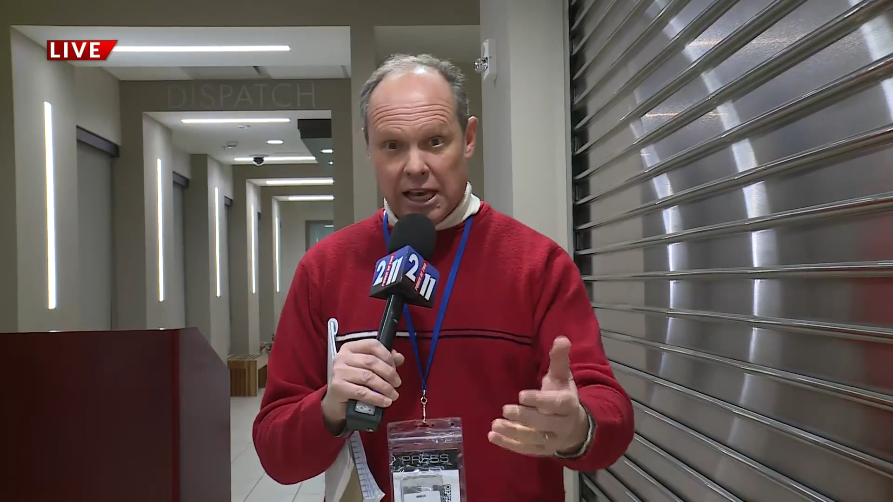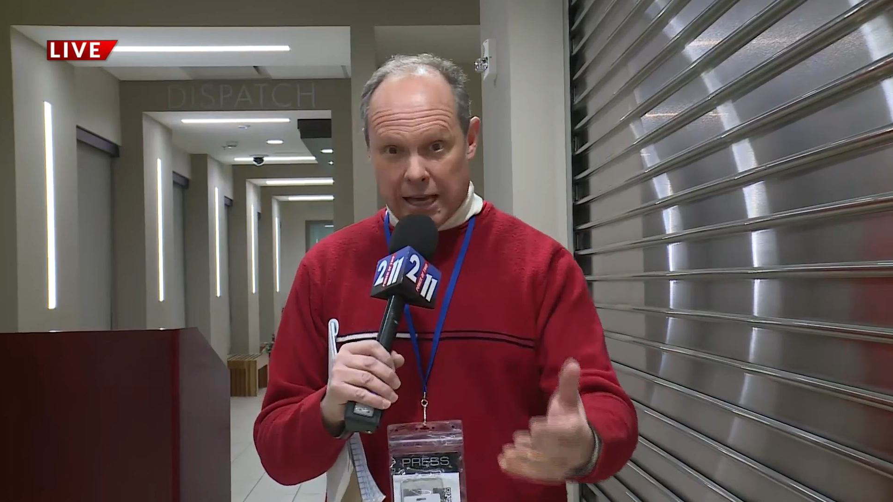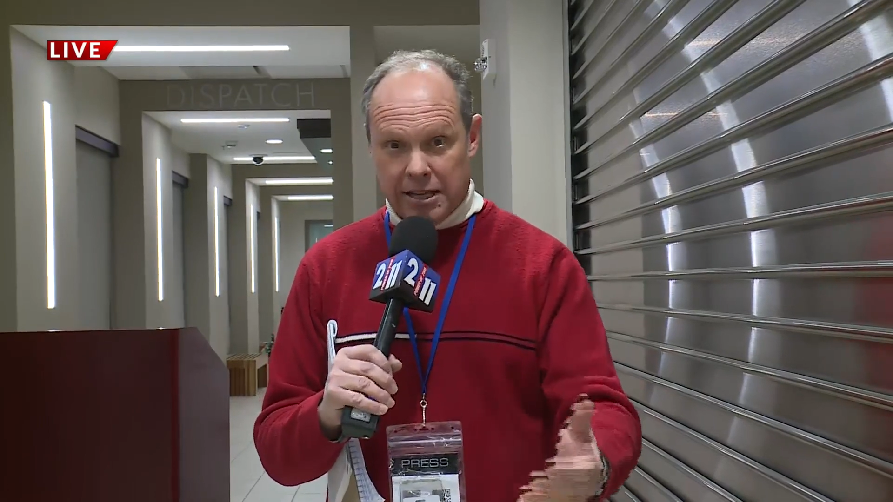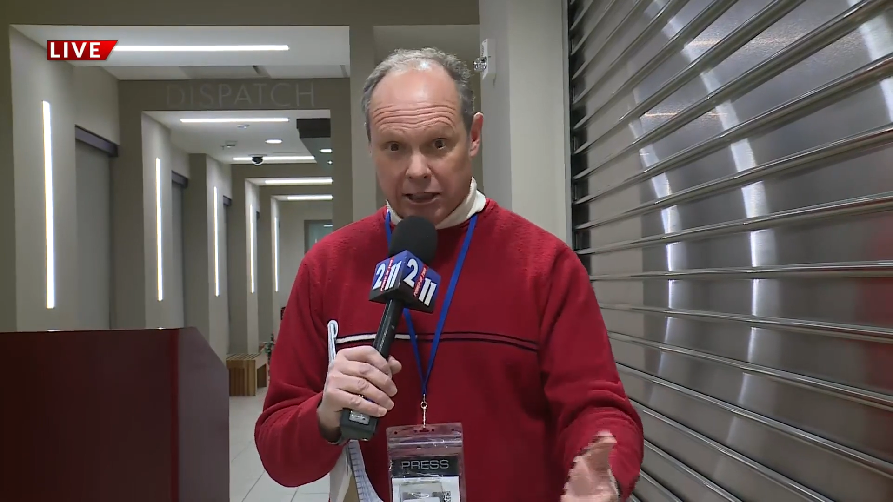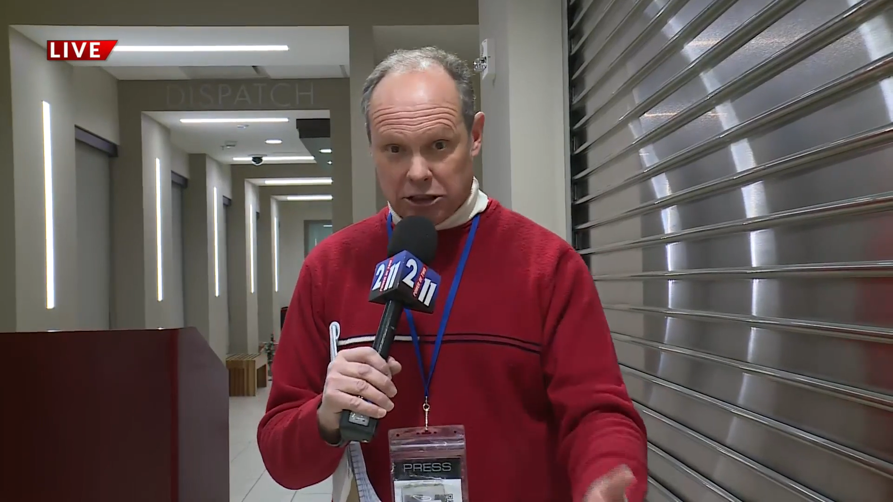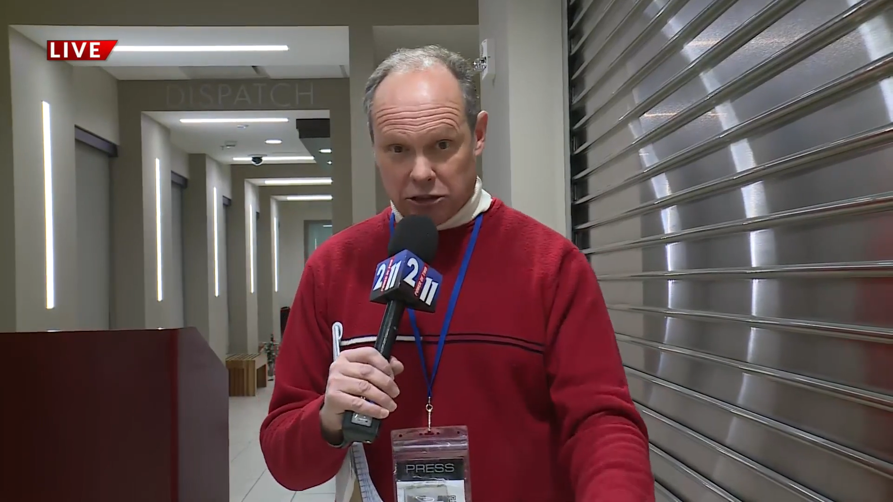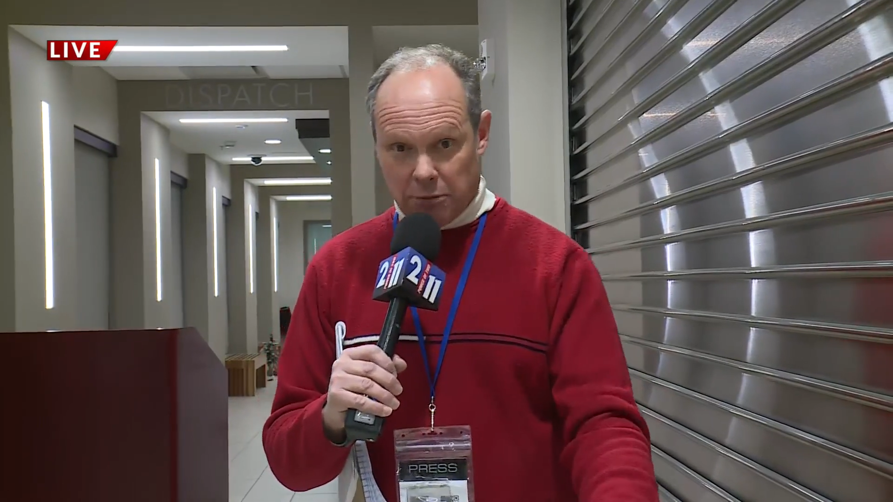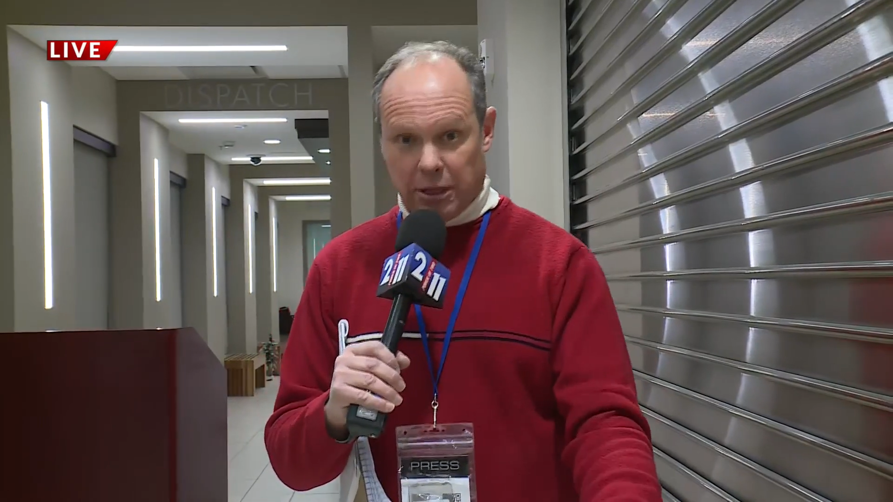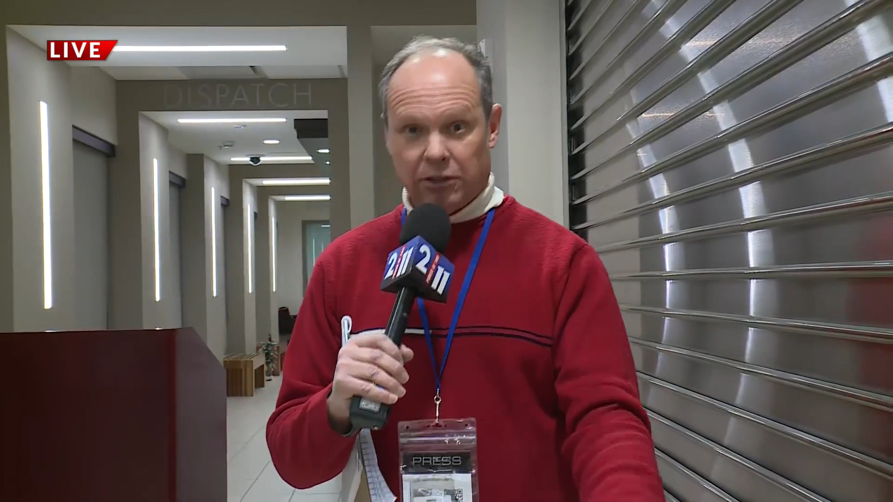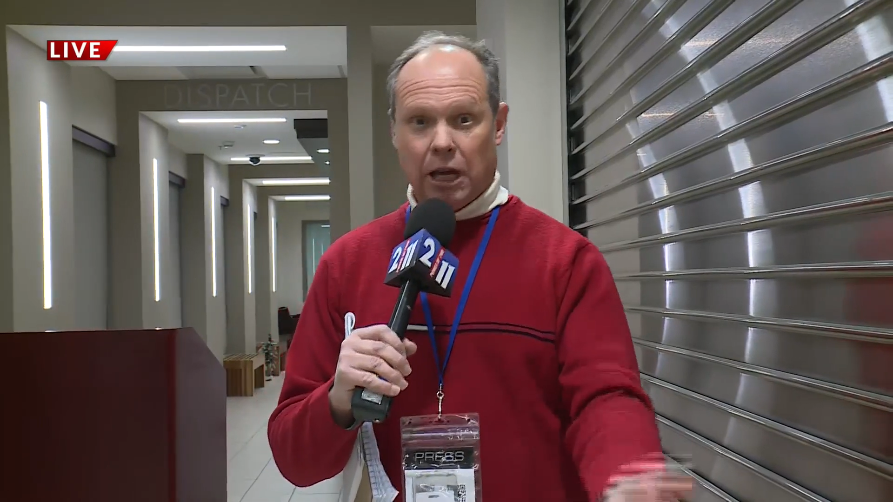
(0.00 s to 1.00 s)
initially
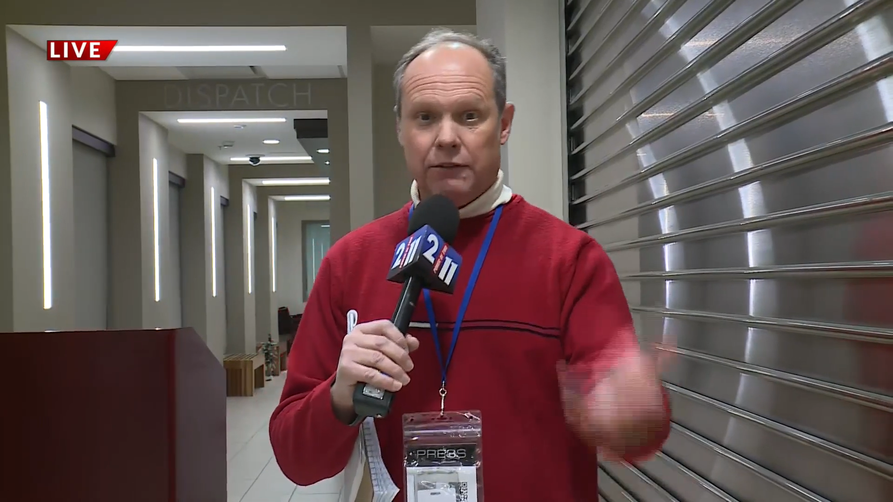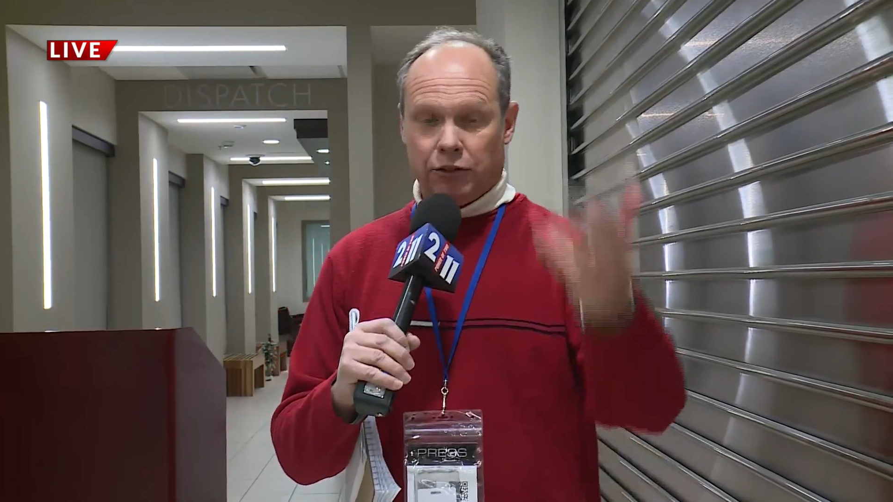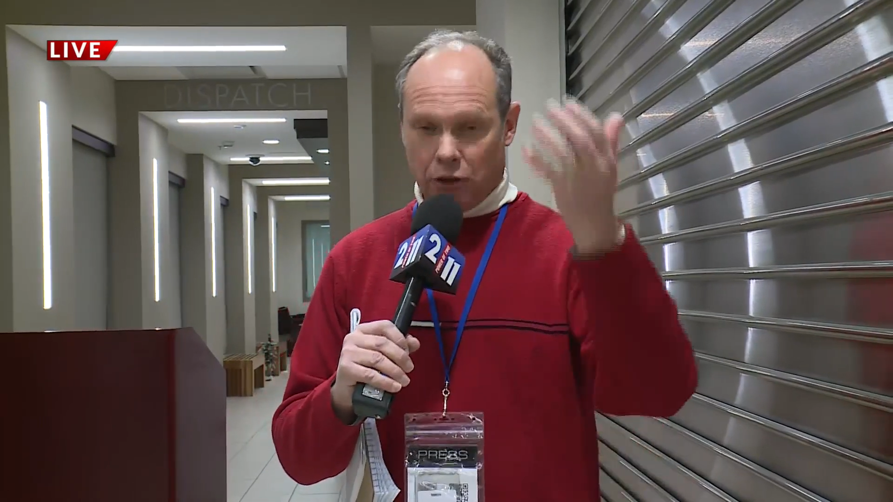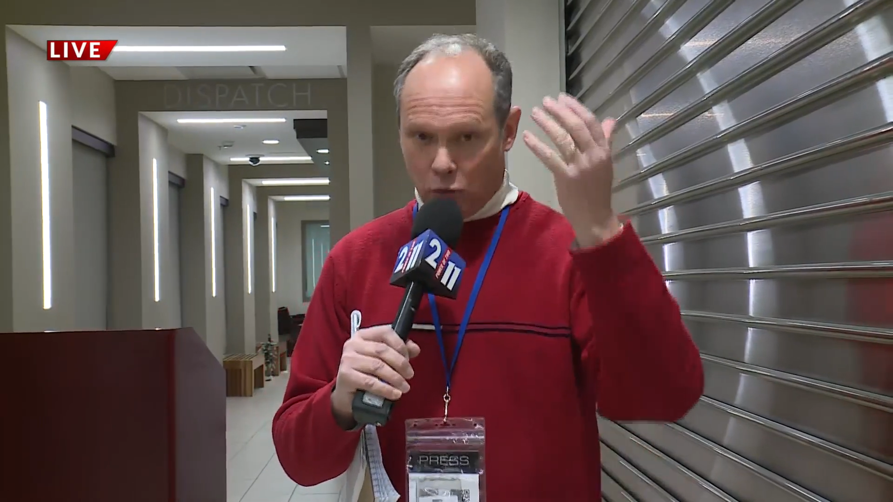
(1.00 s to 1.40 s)
because obviously the